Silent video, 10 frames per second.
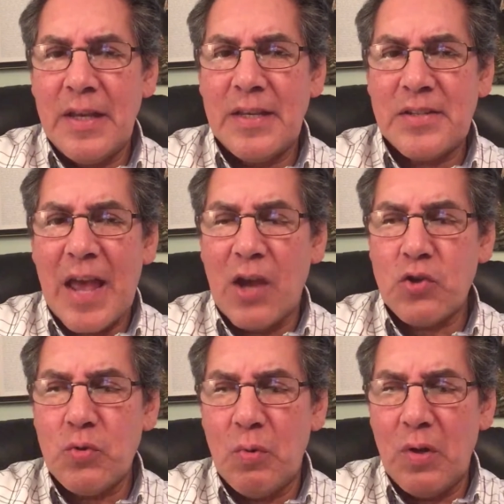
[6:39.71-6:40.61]
His
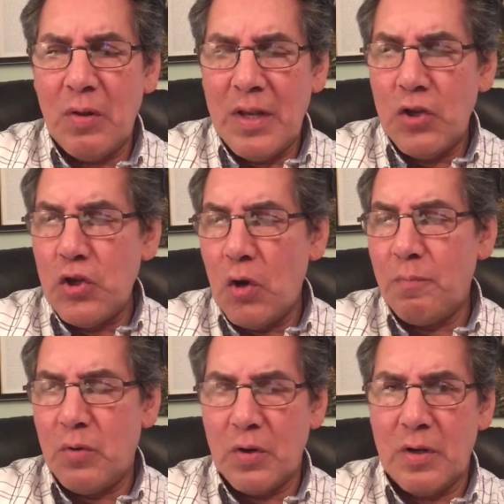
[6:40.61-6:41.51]
actual
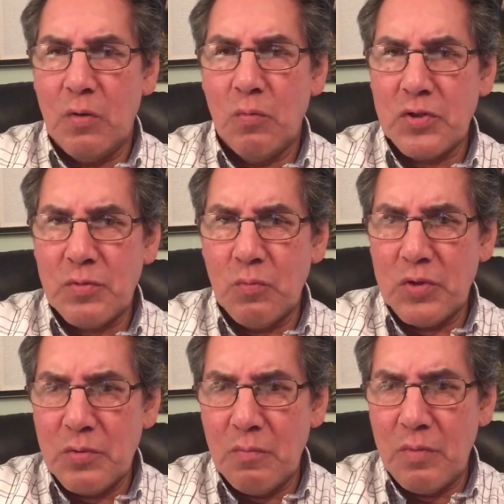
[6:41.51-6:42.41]
notebook
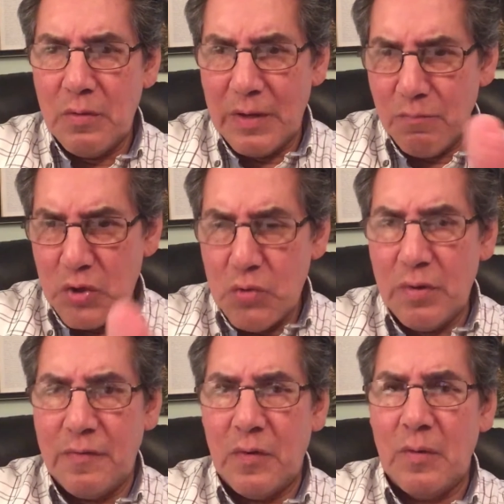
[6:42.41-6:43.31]
was
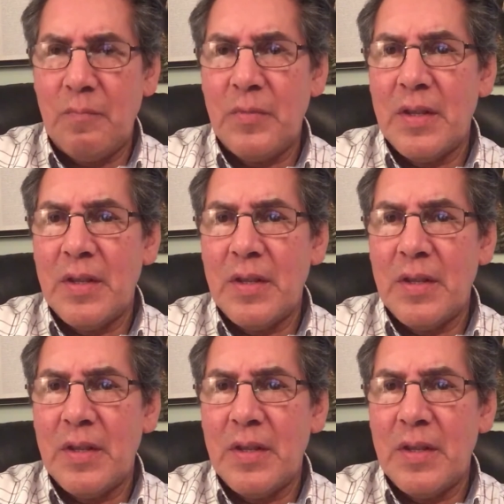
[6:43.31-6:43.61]
beautiful.